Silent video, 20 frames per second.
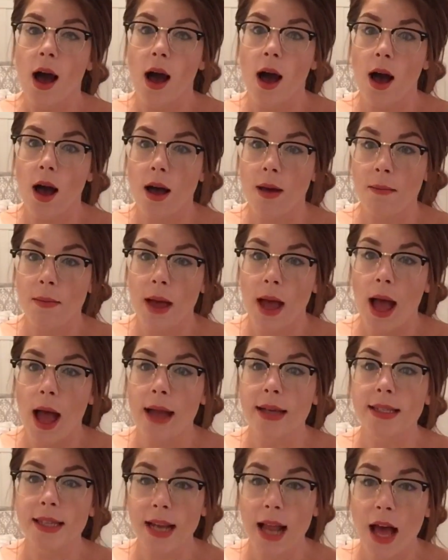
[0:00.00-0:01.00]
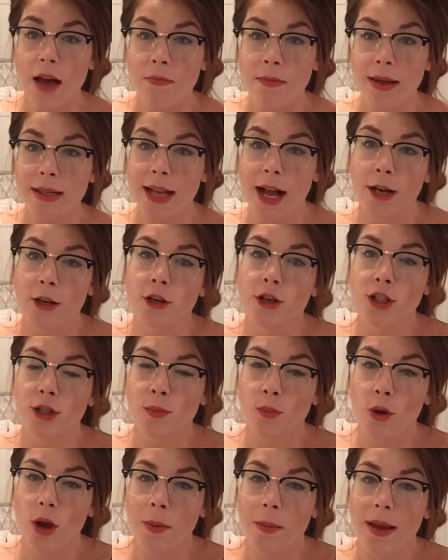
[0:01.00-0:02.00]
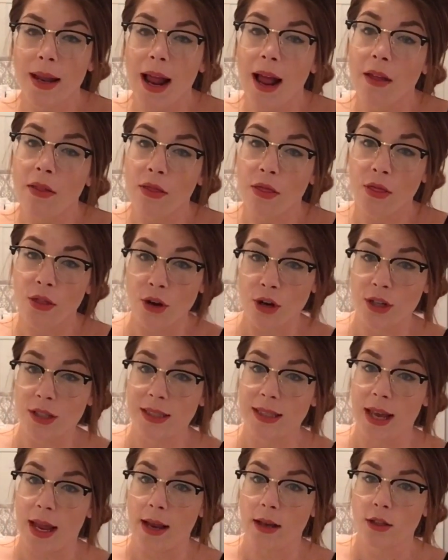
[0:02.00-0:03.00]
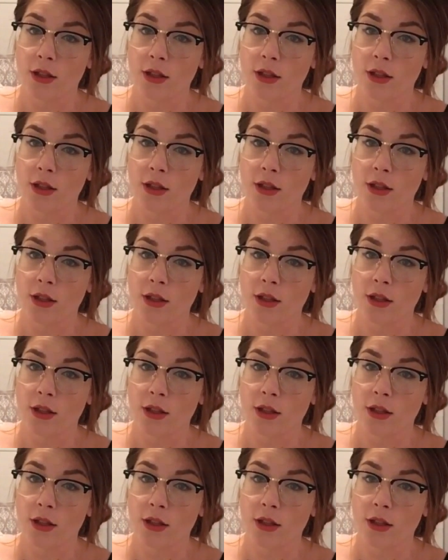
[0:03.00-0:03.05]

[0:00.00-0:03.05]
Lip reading: I did have my doctor's appointment on Thursday.